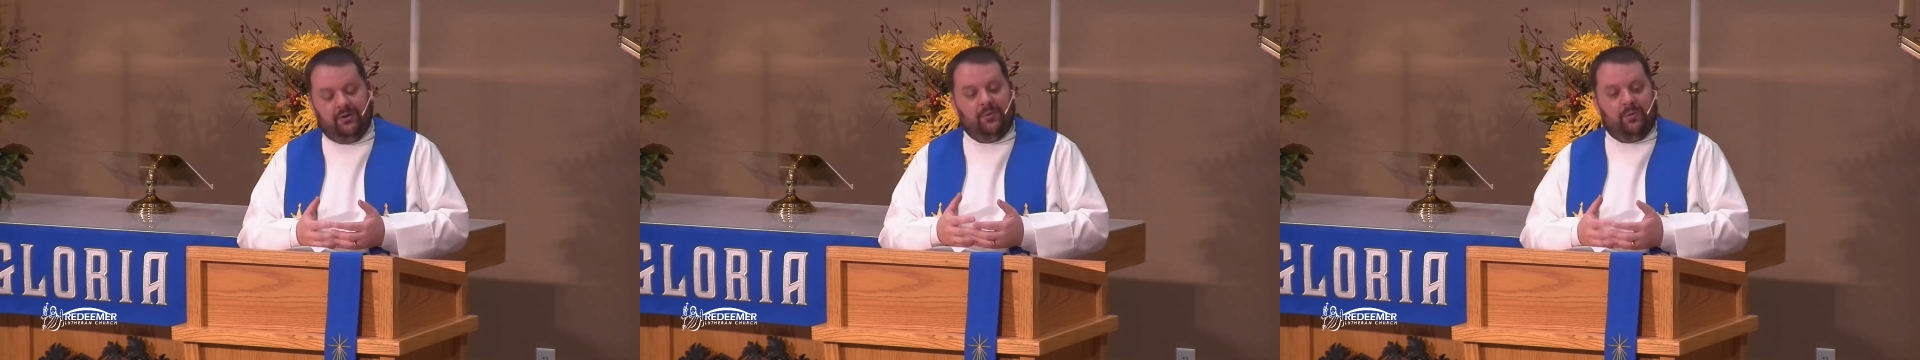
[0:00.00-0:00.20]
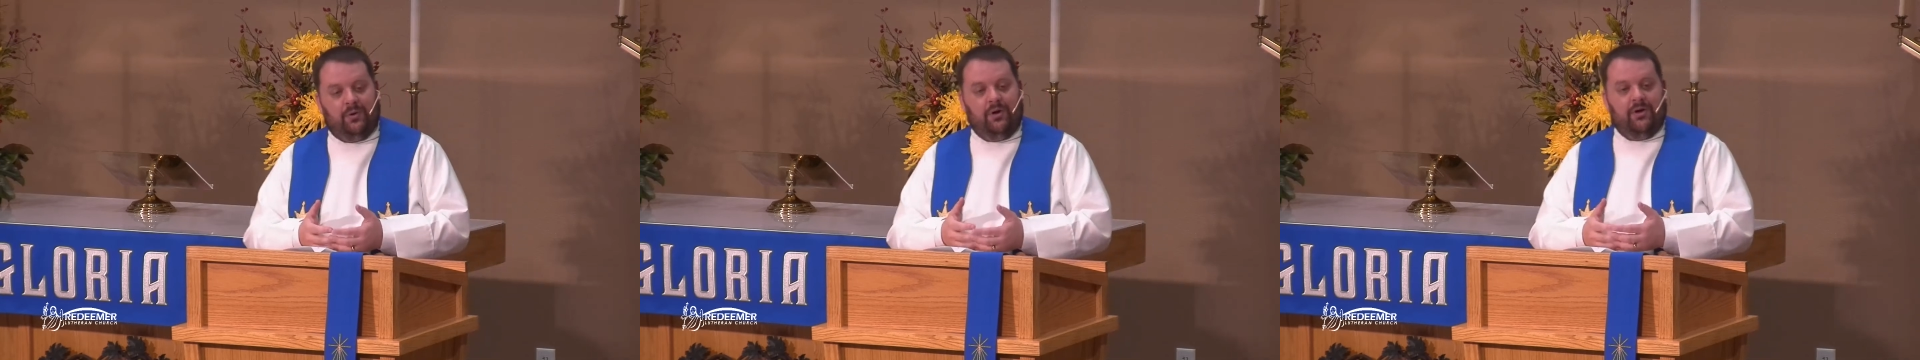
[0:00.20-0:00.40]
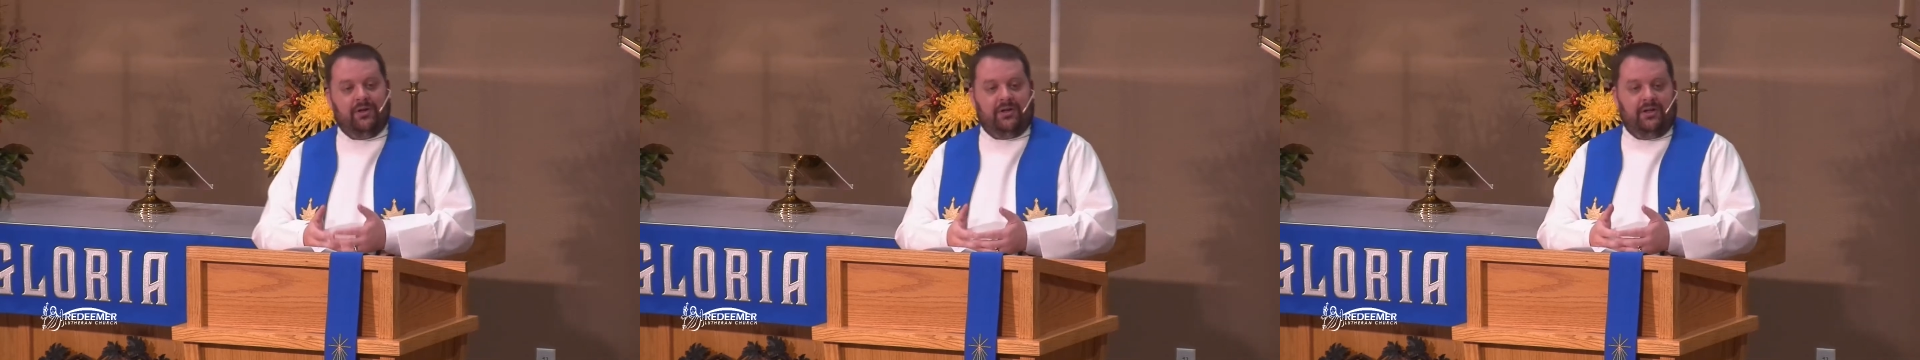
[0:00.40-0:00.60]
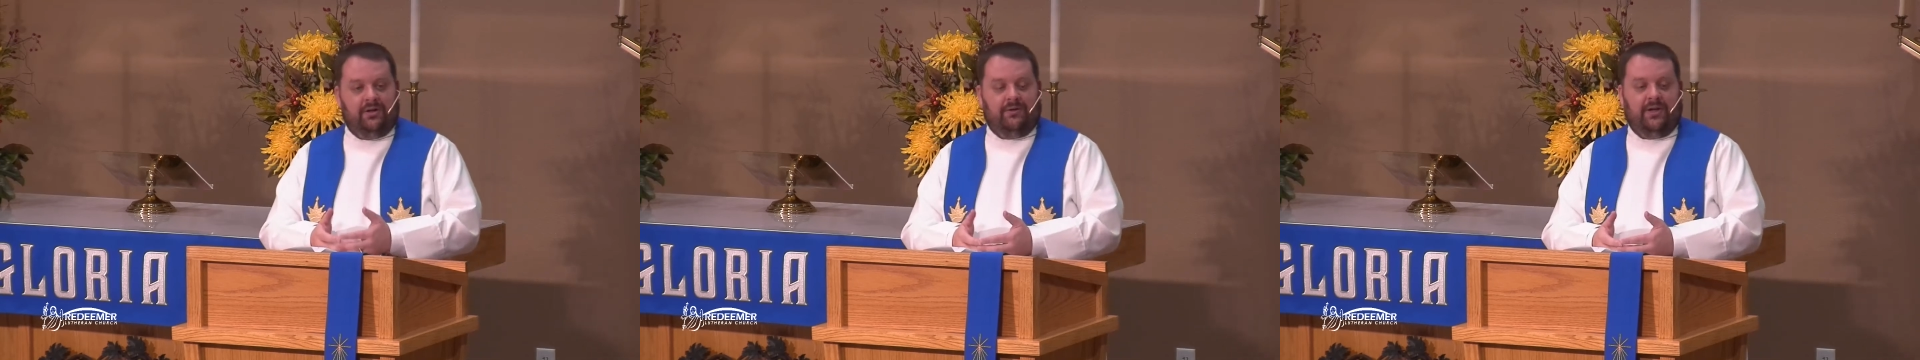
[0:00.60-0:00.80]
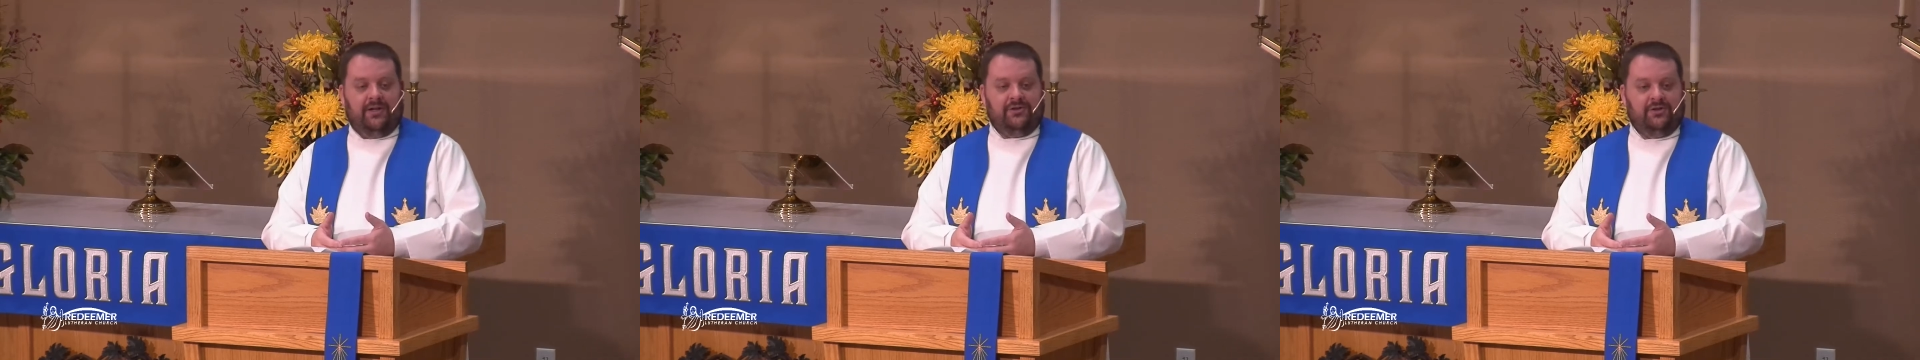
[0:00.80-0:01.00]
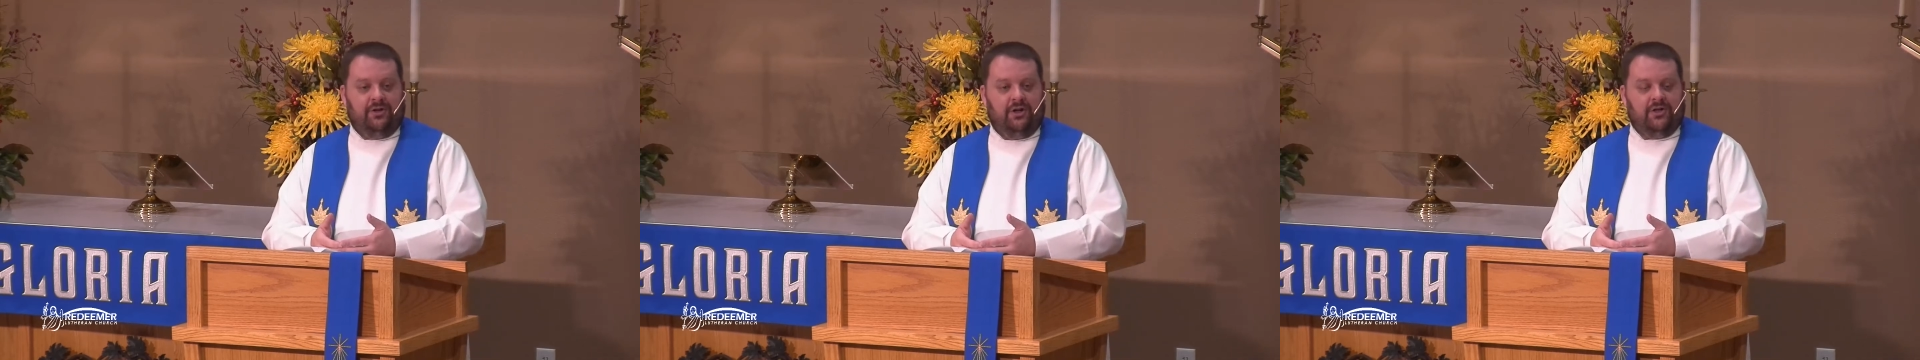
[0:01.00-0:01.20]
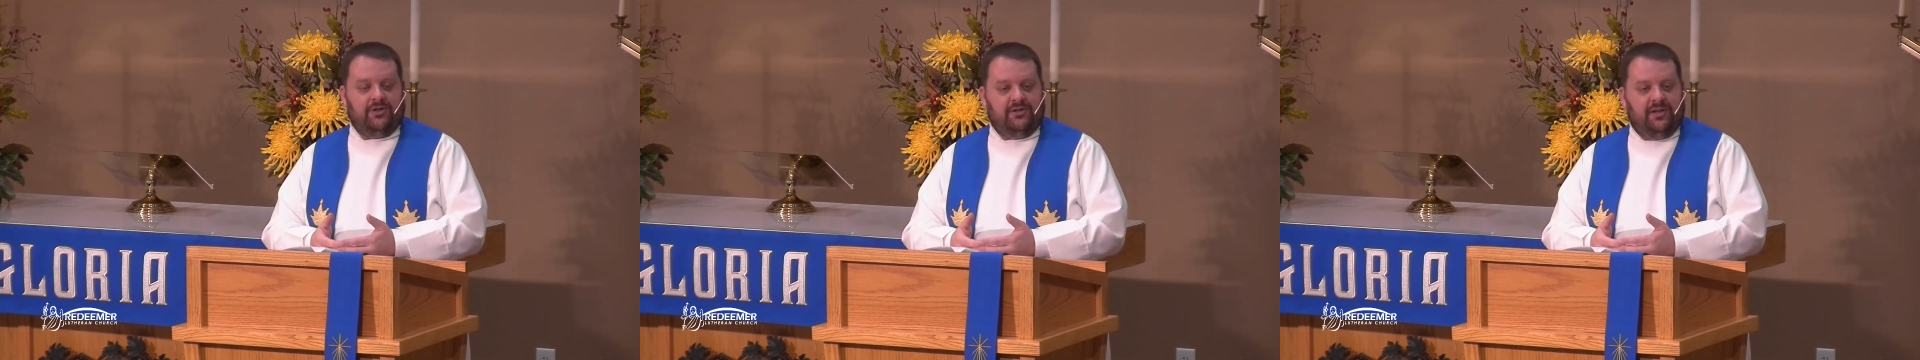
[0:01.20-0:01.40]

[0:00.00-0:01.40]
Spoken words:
the word here at church.